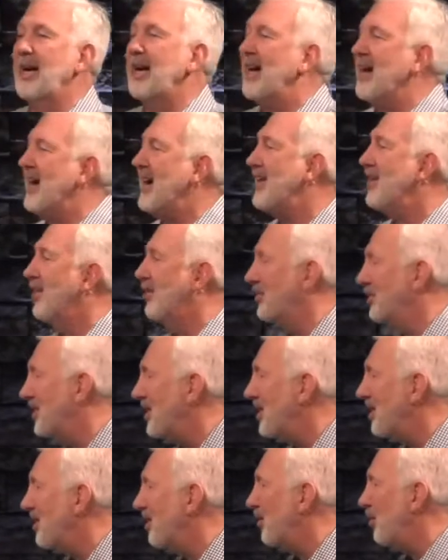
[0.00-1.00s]
I don't
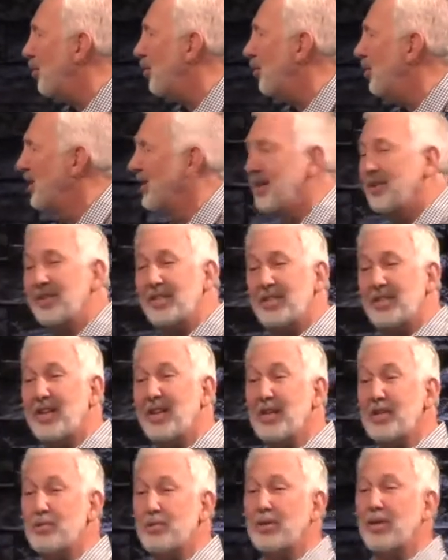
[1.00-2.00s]
know, are these
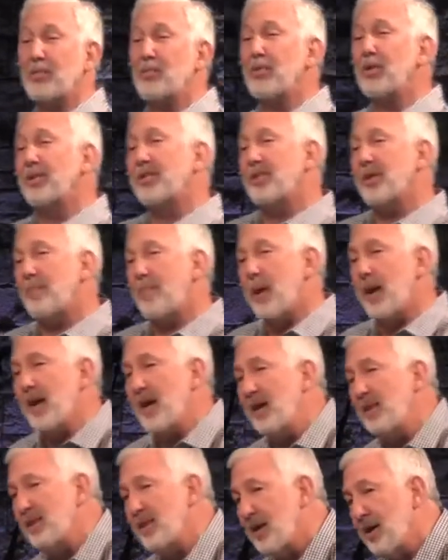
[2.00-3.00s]
kids really worth the
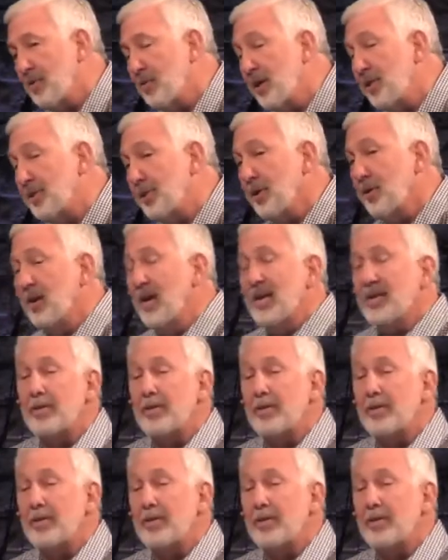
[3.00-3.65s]
pain that I went through?